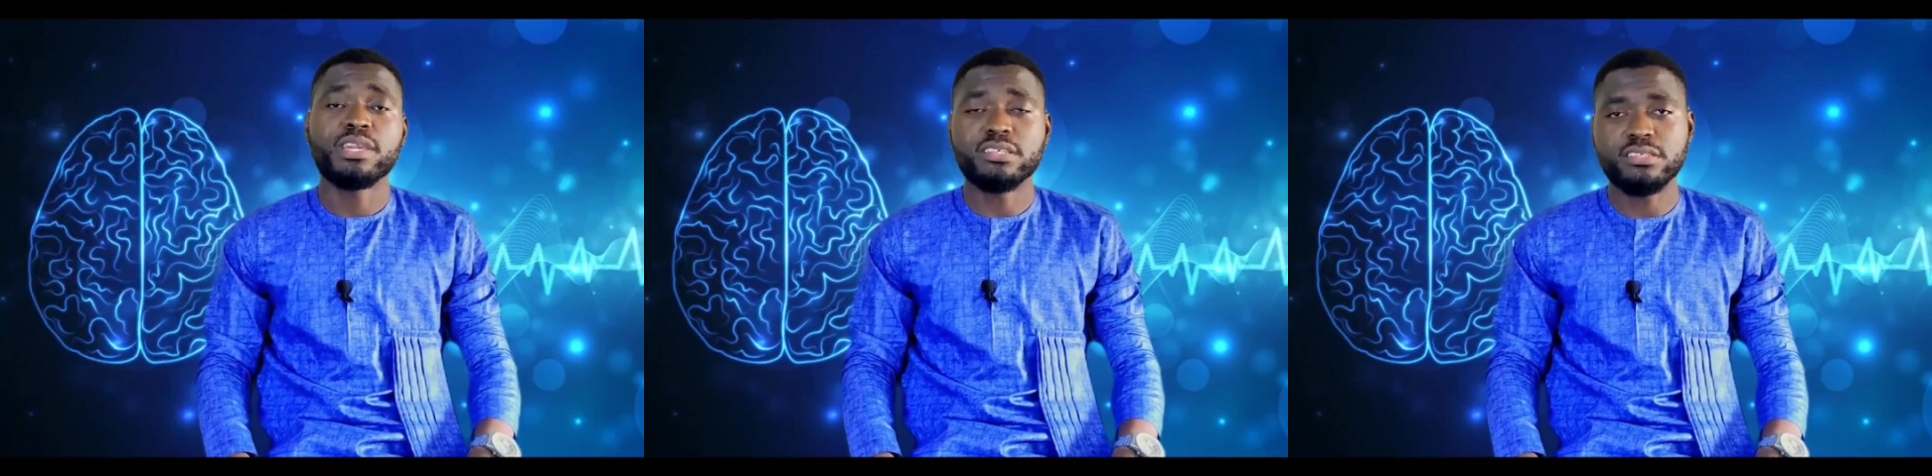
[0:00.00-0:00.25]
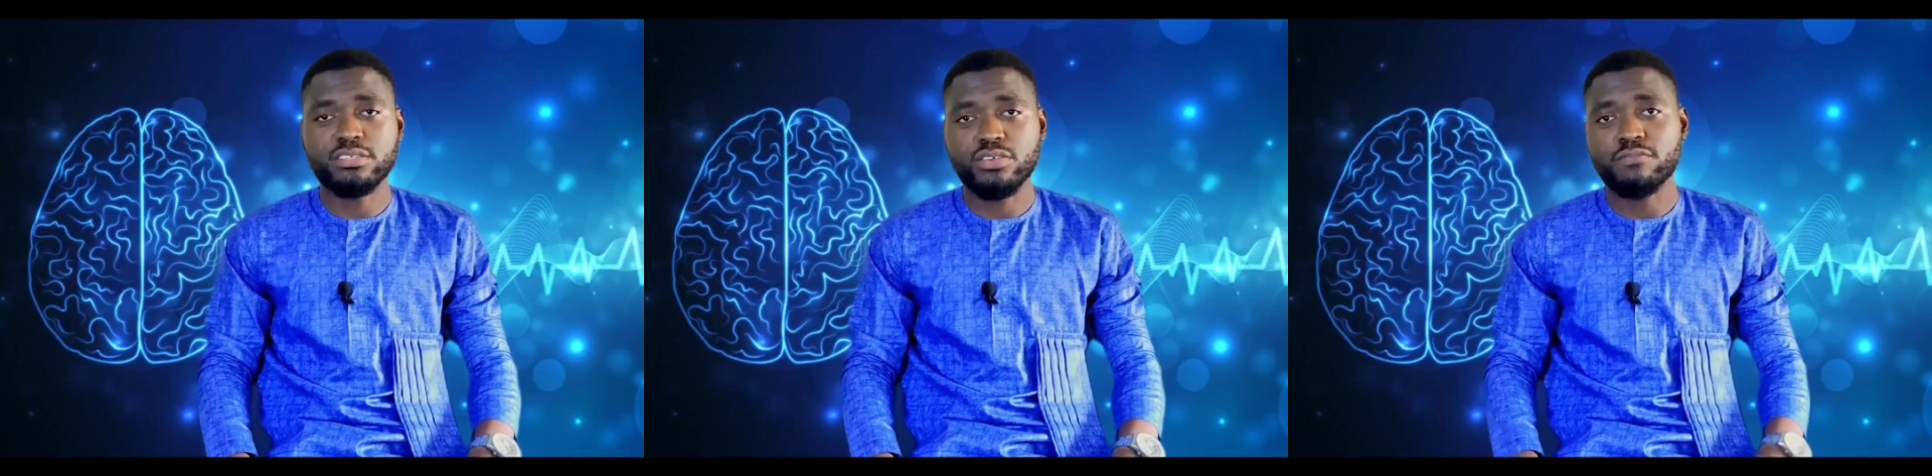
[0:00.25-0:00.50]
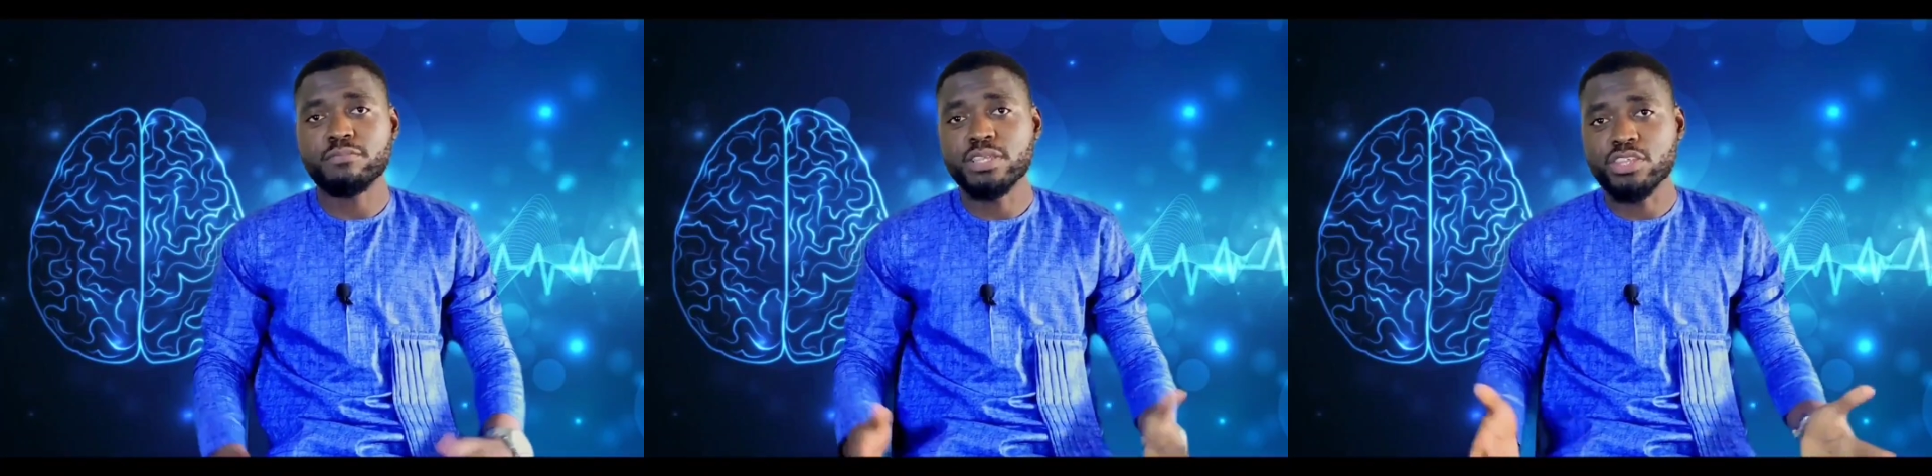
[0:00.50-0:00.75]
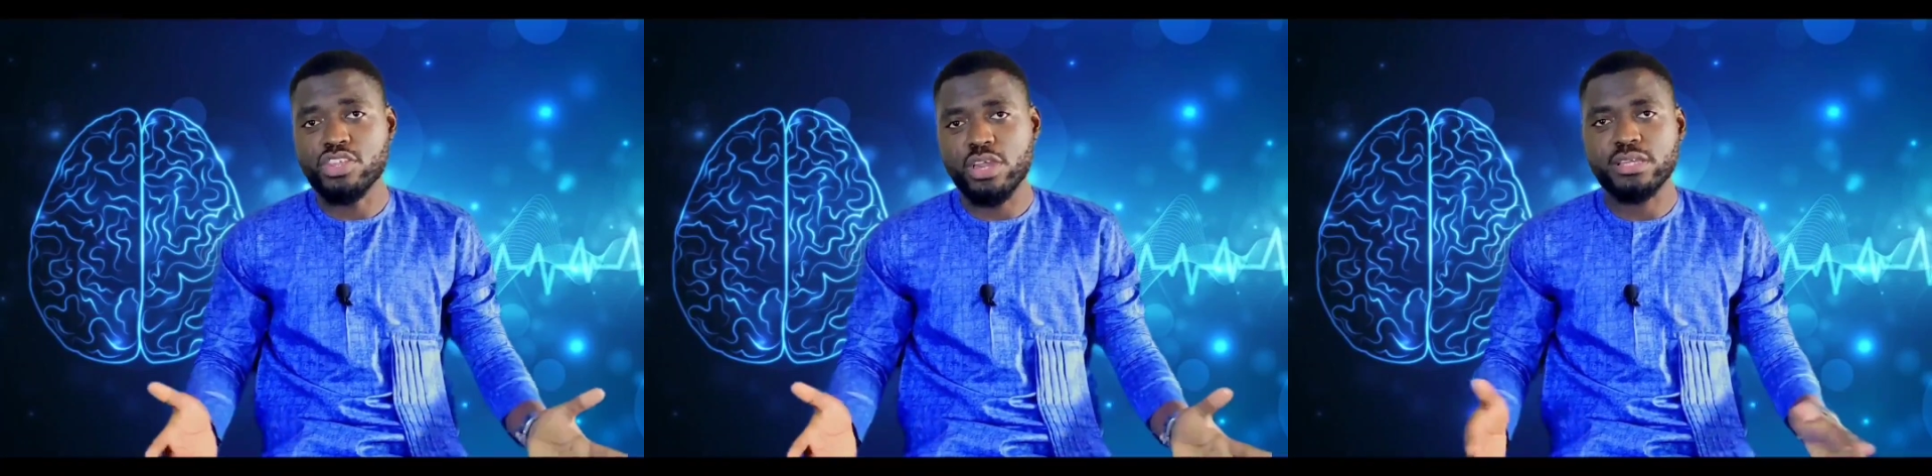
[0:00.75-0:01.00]
cases of
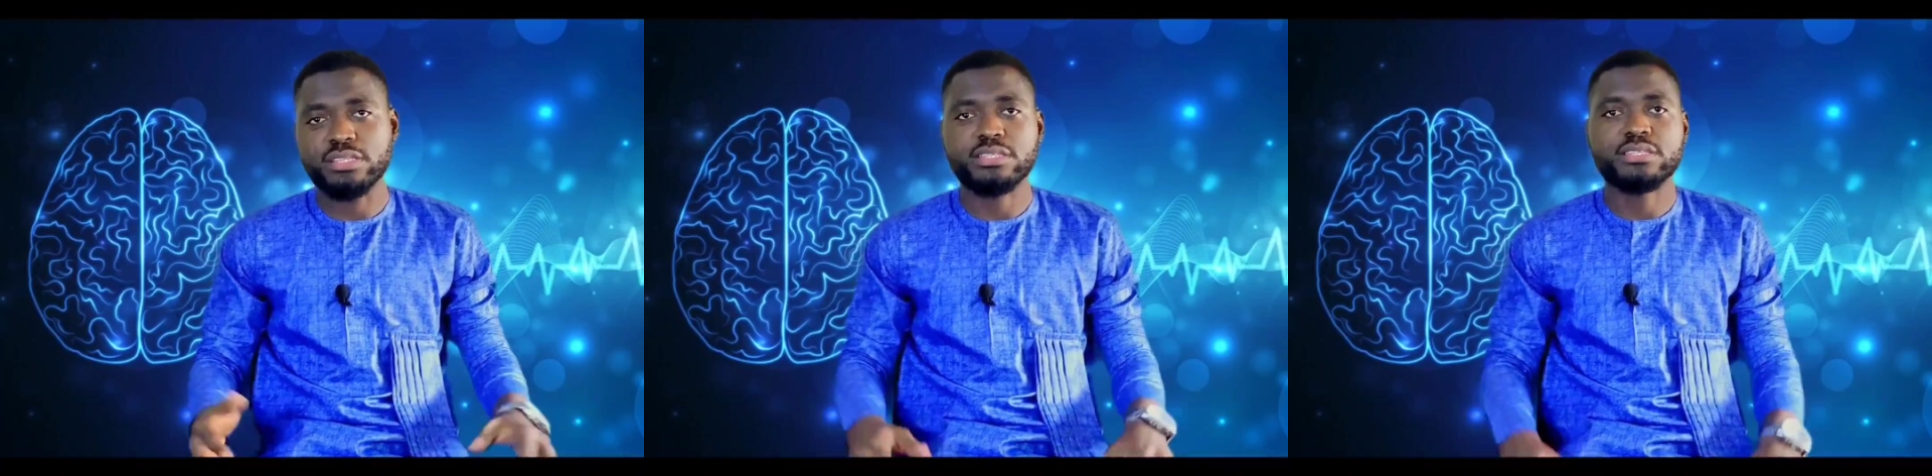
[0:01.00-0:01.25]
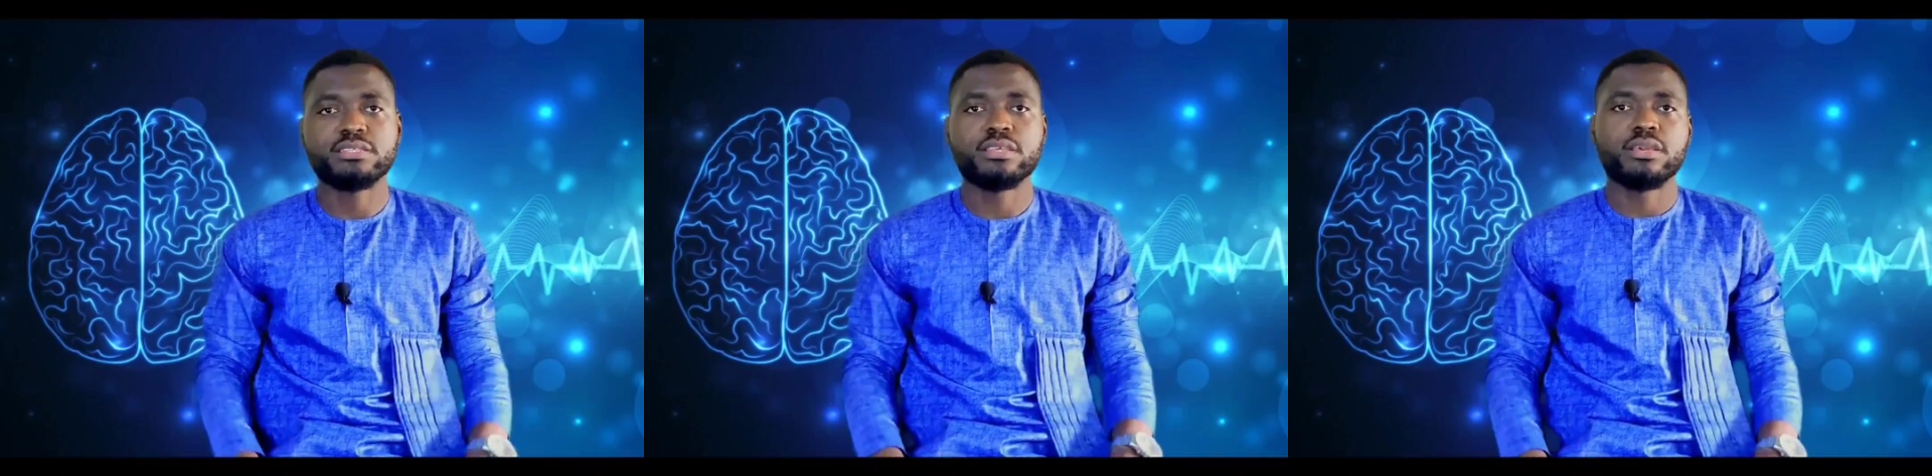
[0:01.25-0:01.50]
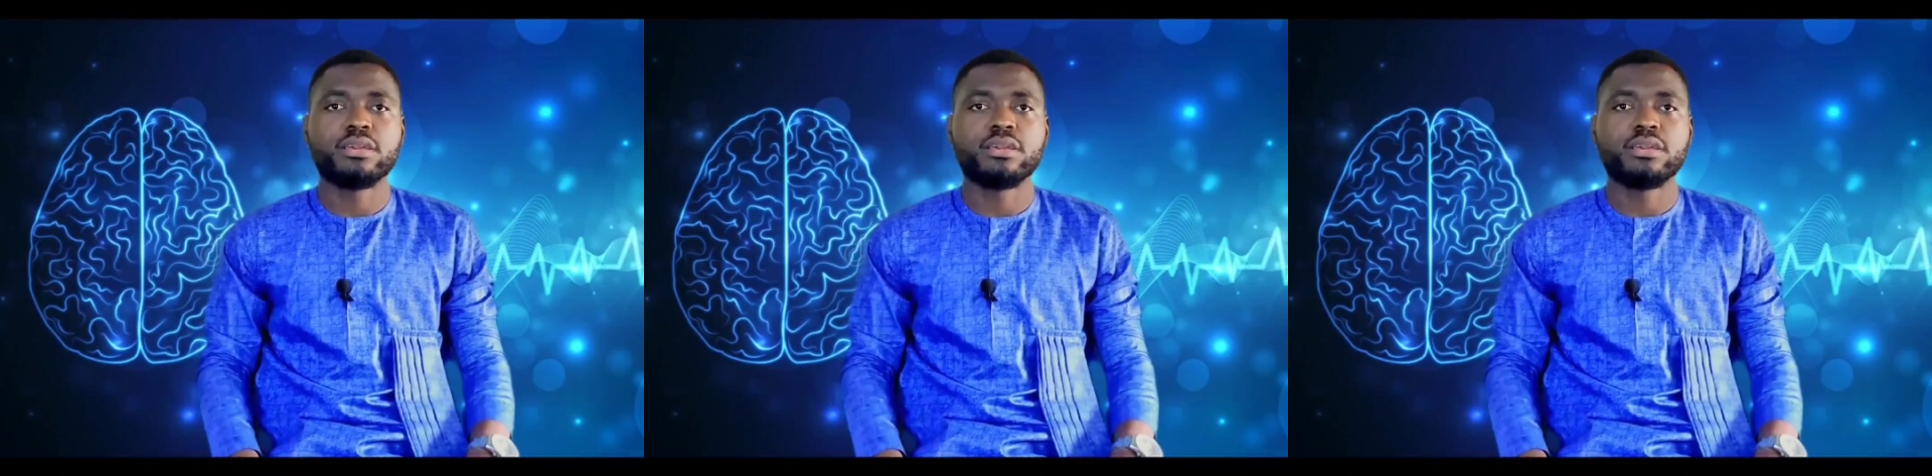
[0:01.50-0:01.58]
meningitis,